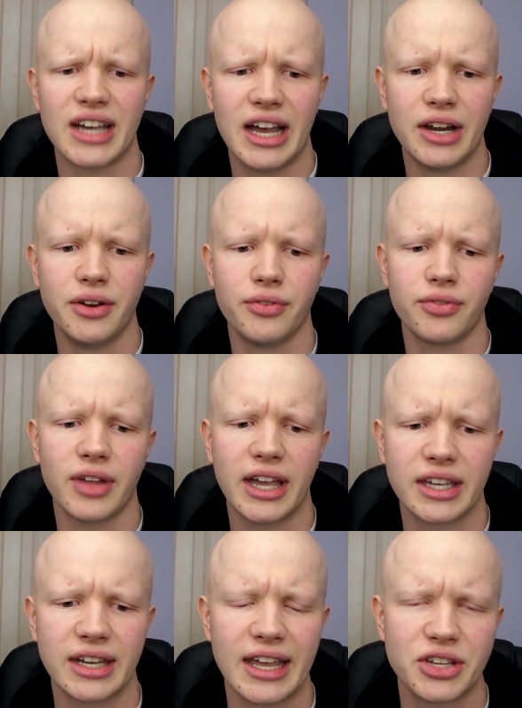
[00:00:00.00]
kind of
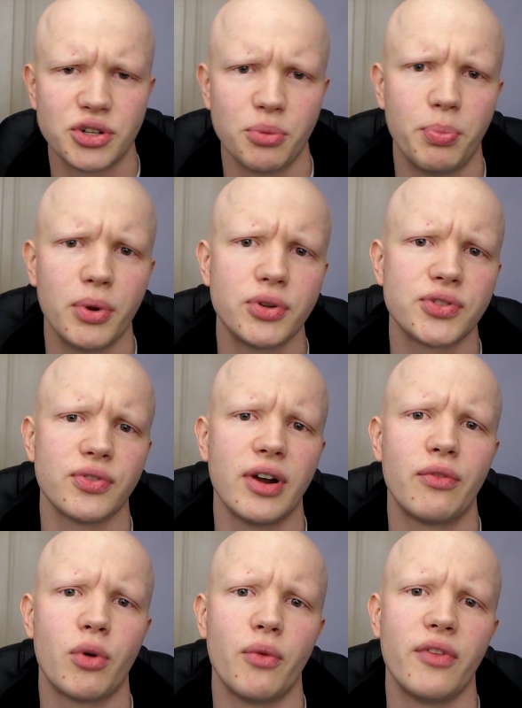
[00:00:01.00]
like an extra boost for
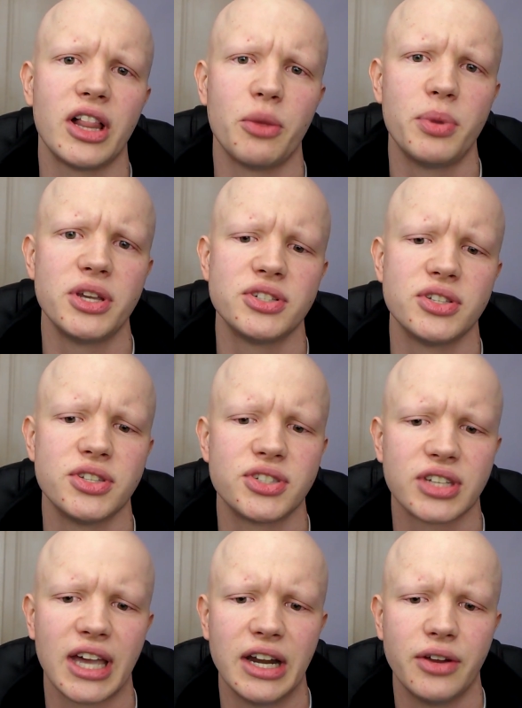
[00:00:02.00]
everyone with alopecia to
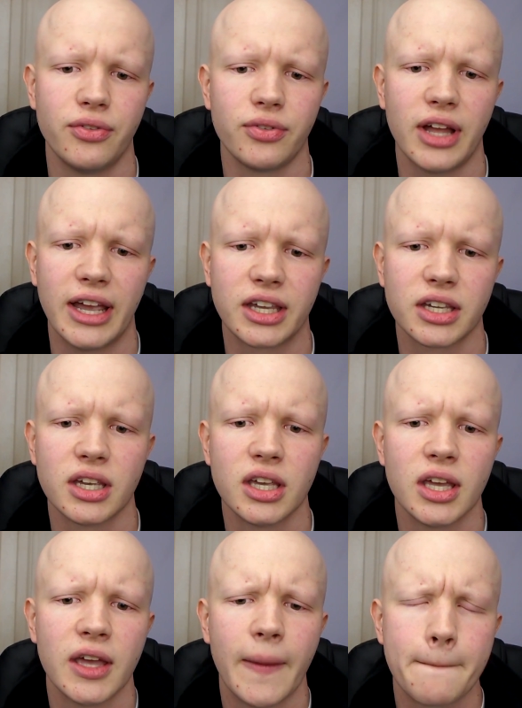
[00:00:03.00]
just kind of like
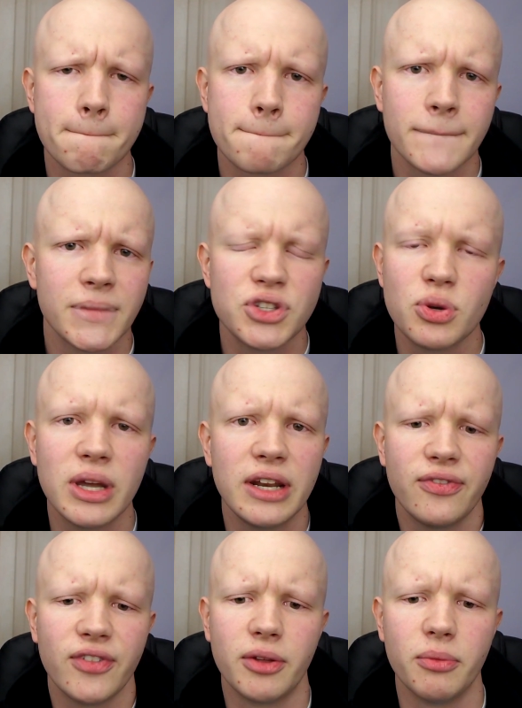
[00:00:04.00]
do
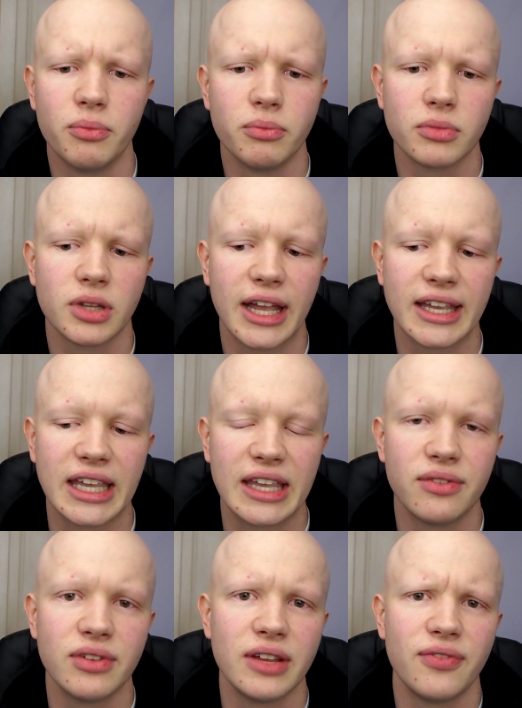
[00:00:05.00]
anything, like
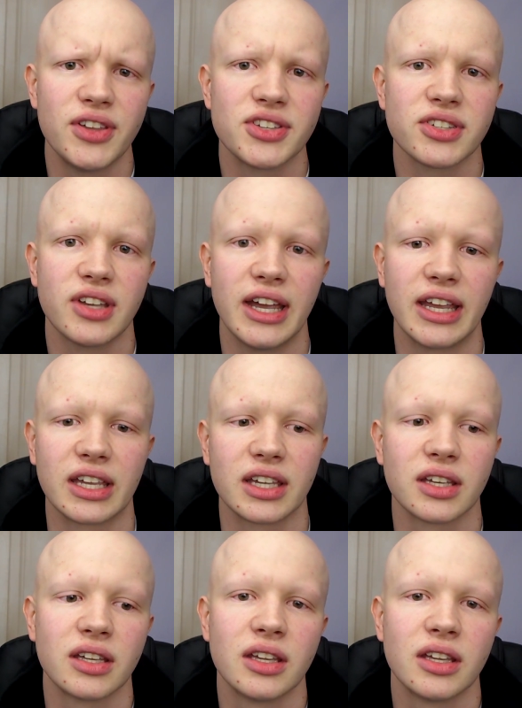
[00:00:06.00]
even if it's like